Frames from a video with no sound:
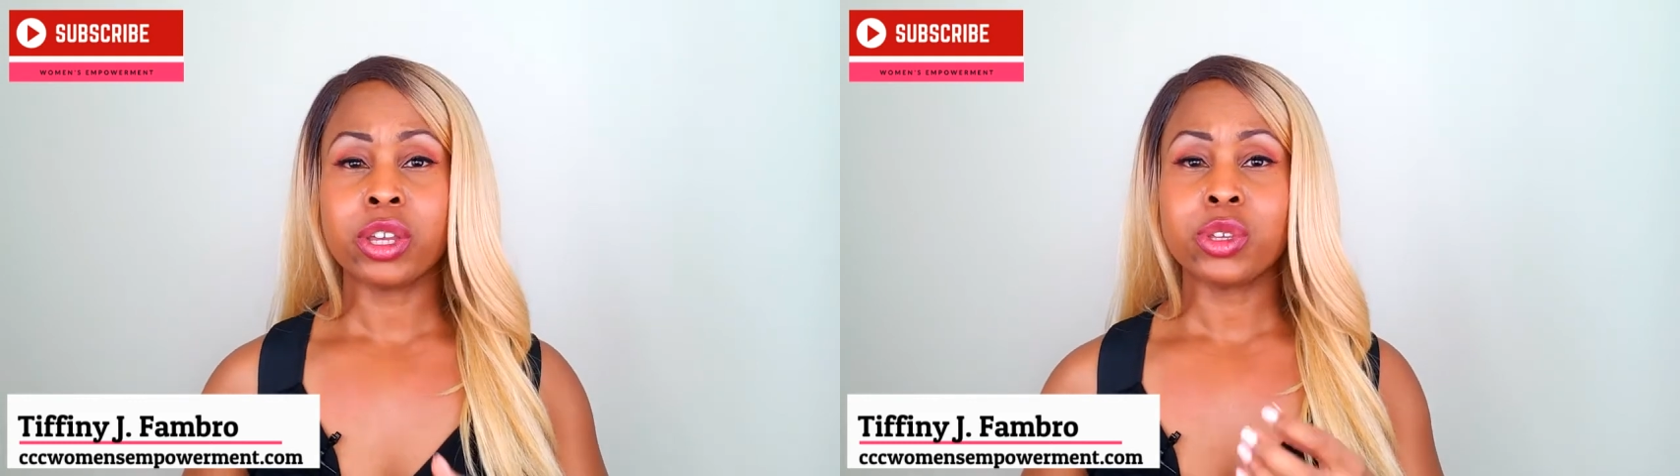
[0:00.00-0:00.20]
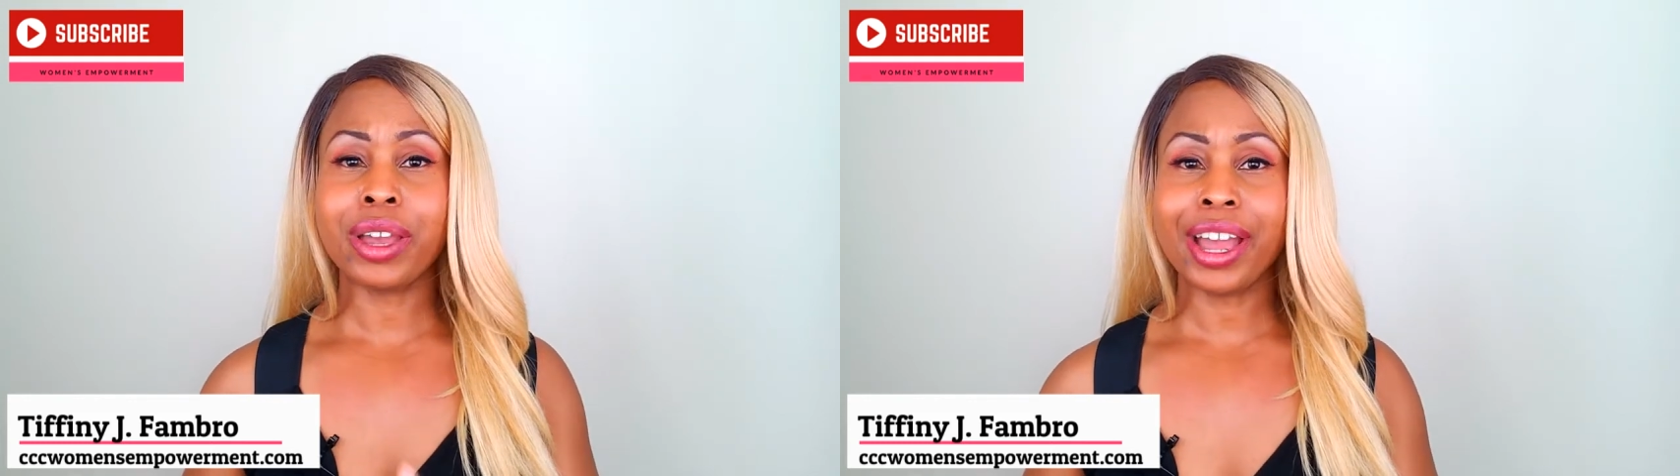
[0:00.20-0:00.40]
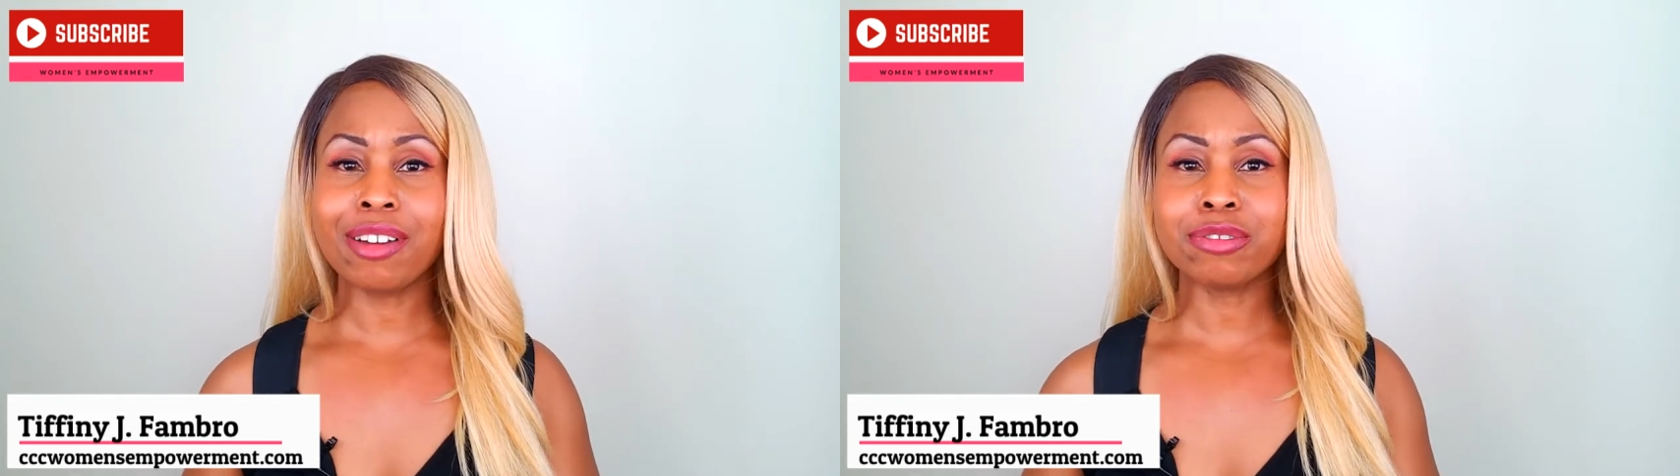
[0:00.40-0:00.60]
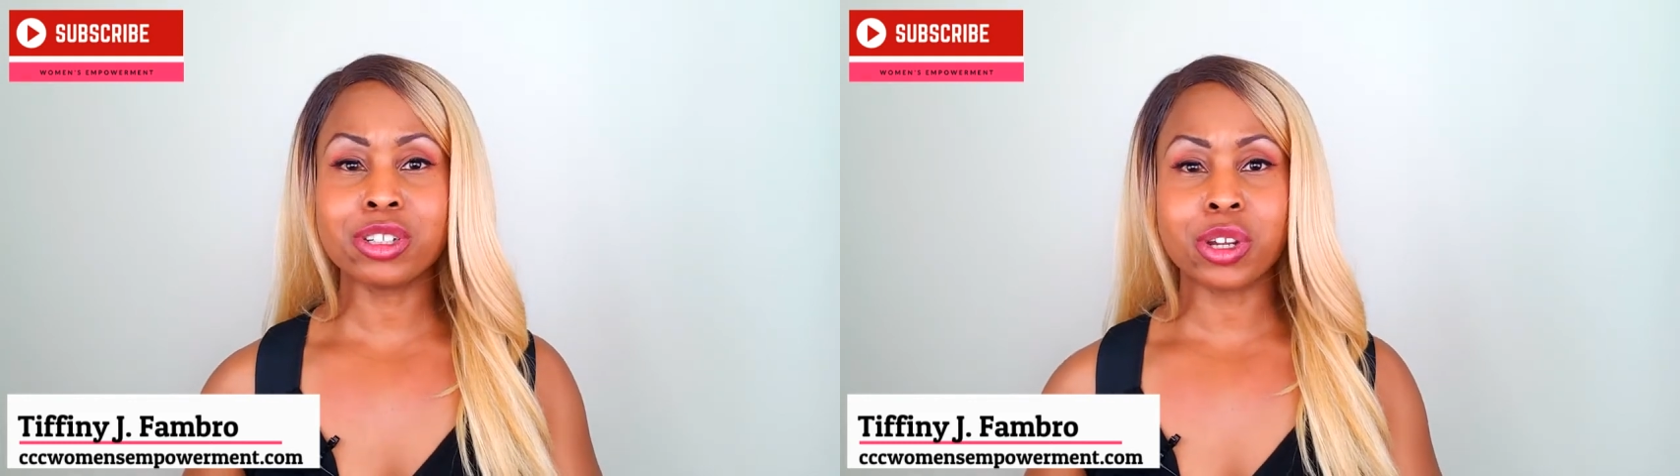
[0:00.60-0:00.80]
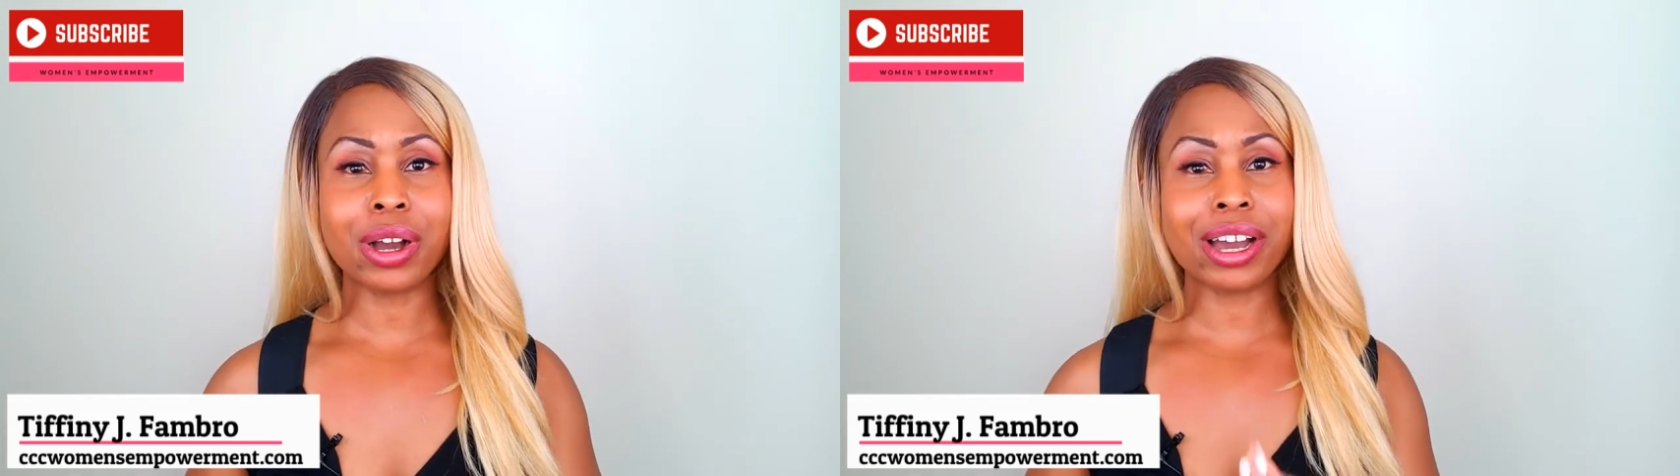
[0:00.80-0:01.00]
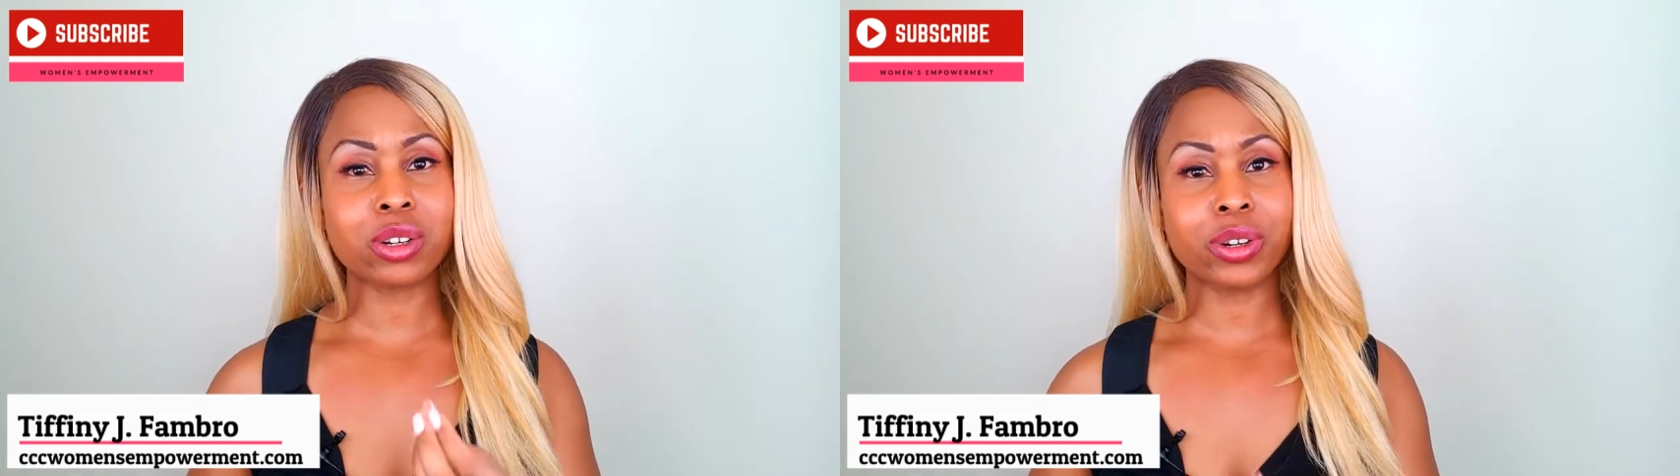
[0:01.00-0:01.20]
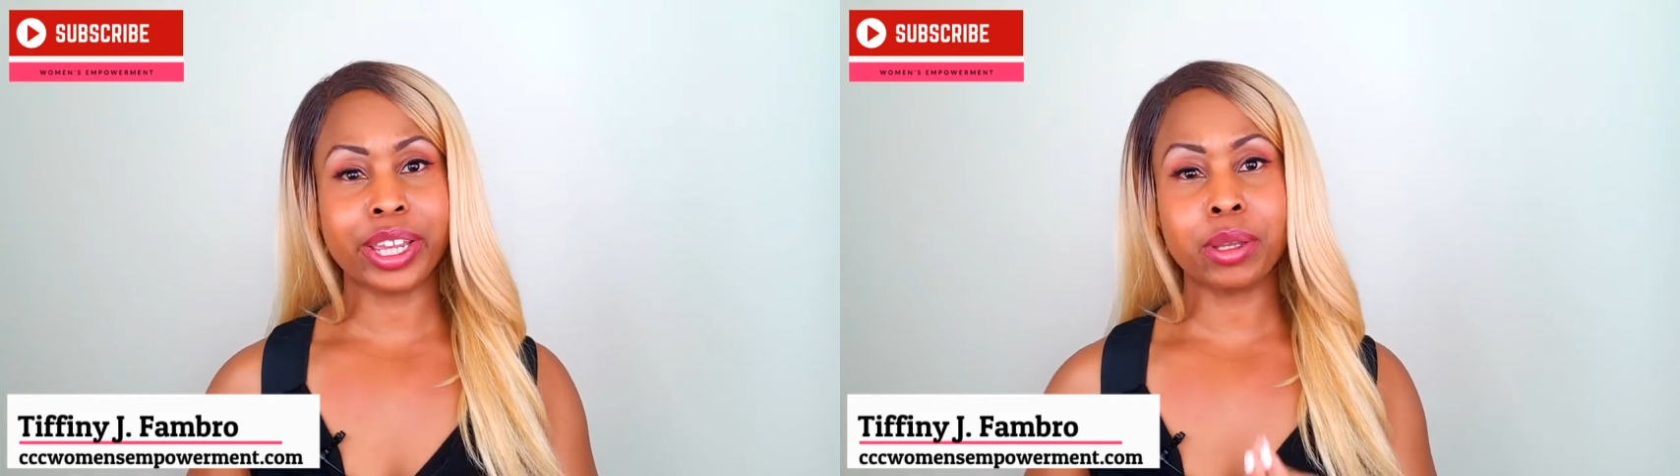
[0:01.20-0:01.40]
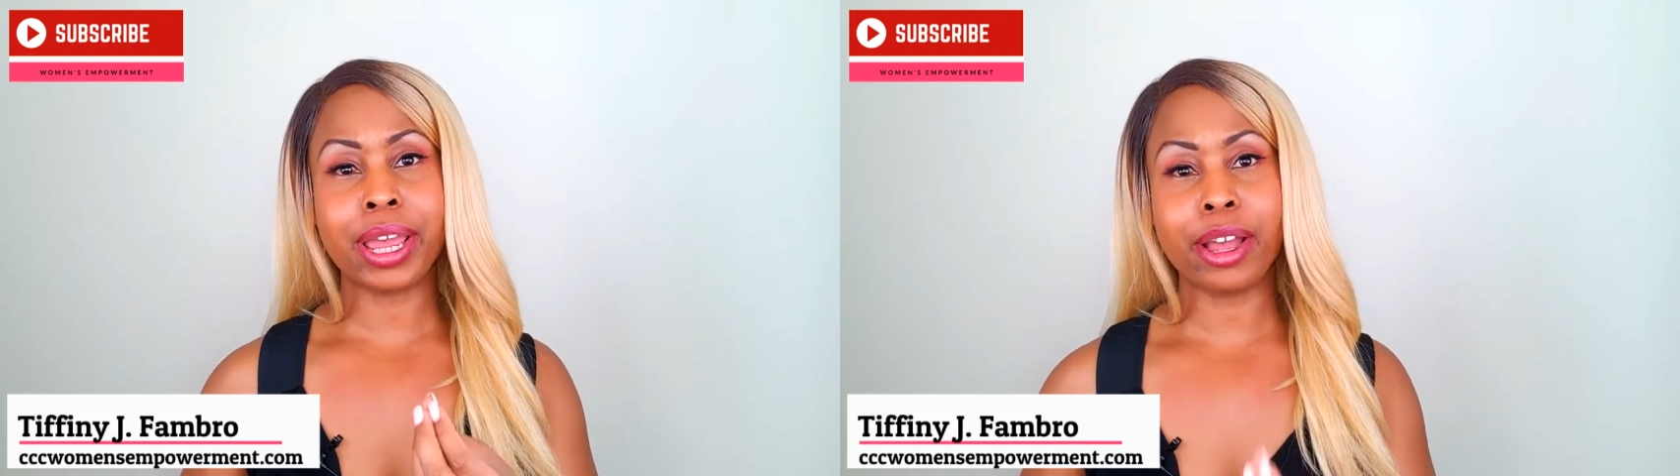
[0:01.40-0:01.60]
you have to know how to
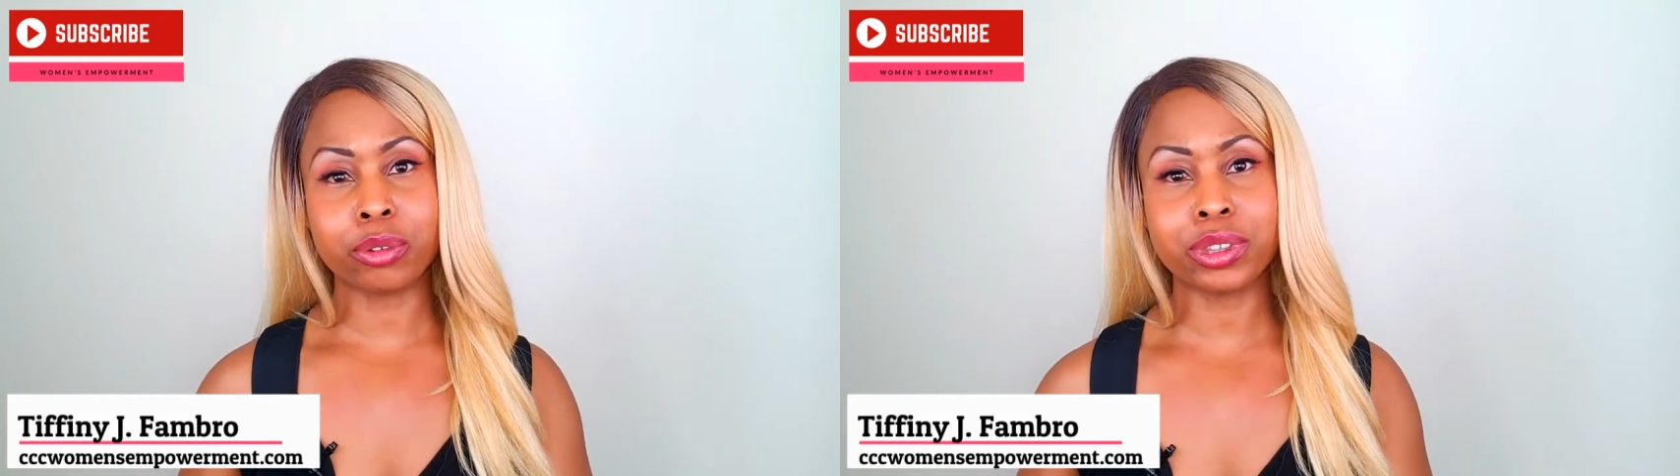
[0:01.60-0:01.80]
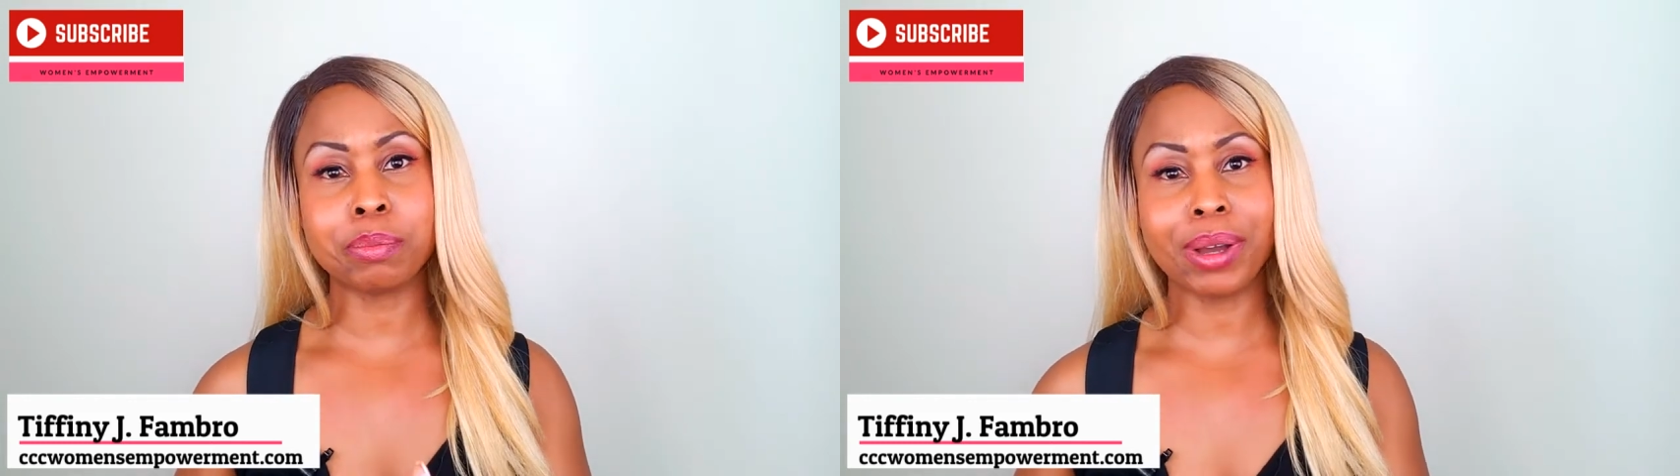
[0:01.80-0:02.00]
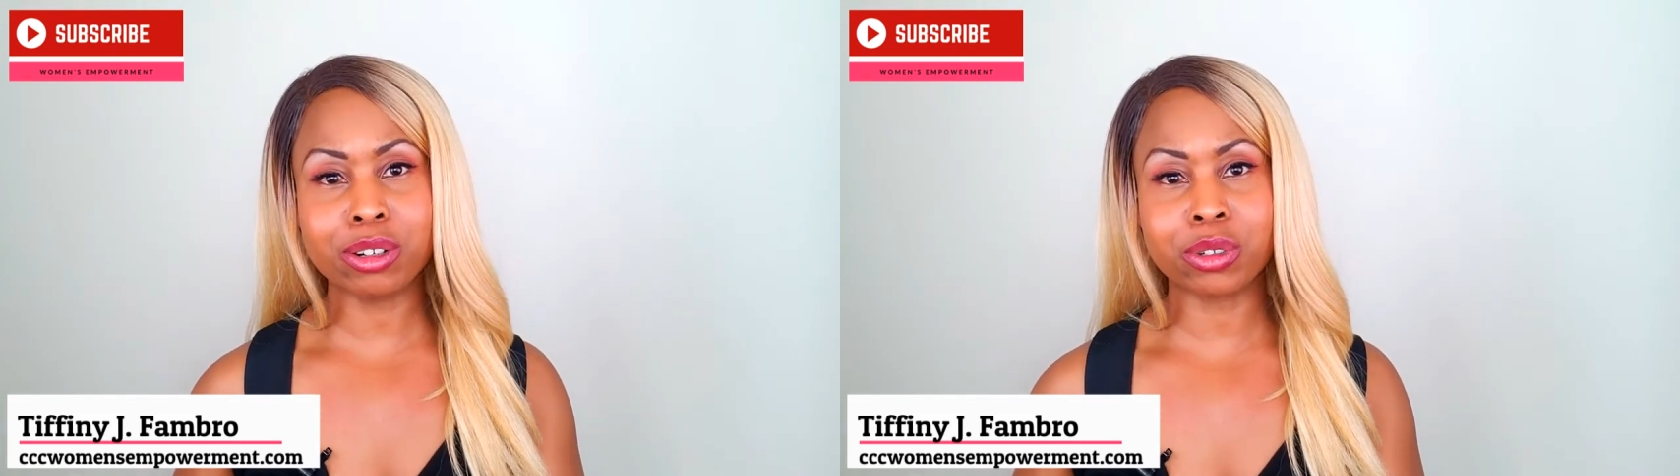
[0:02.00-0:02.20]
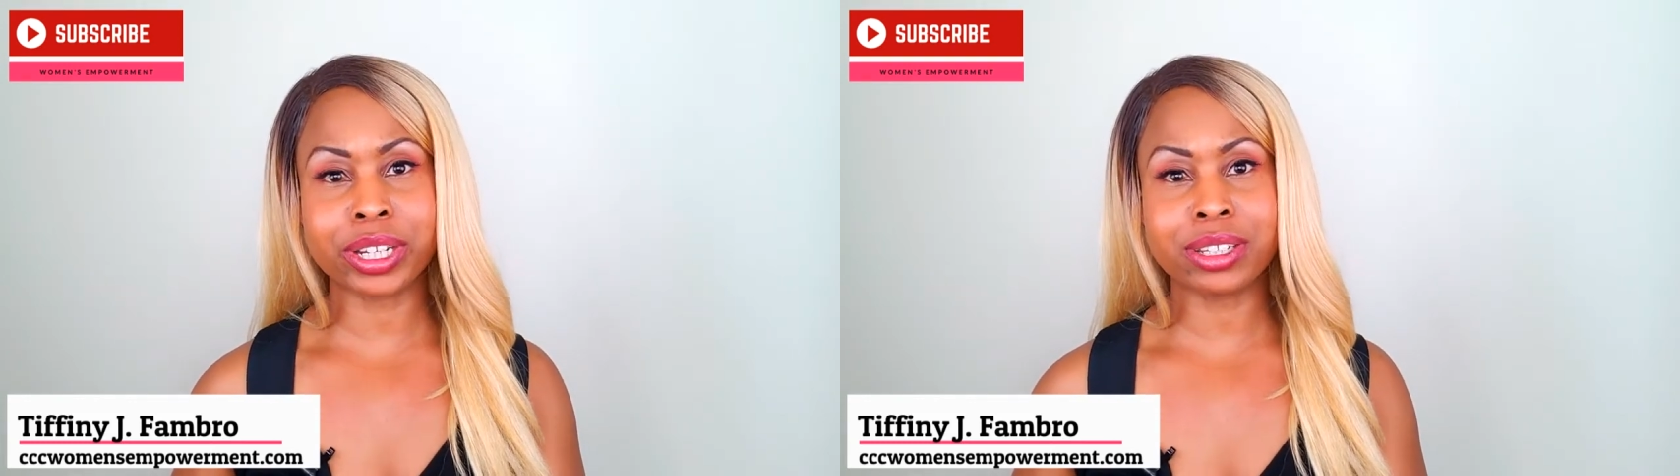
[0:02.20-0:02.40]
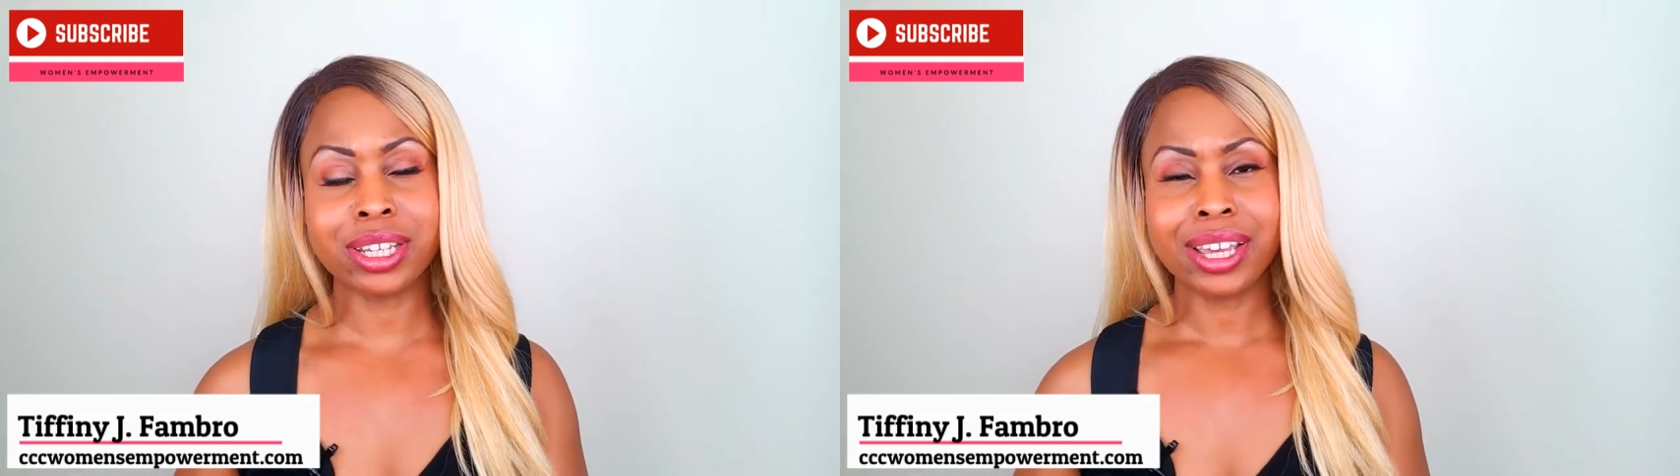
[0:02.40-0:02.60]
create healthy boundaries.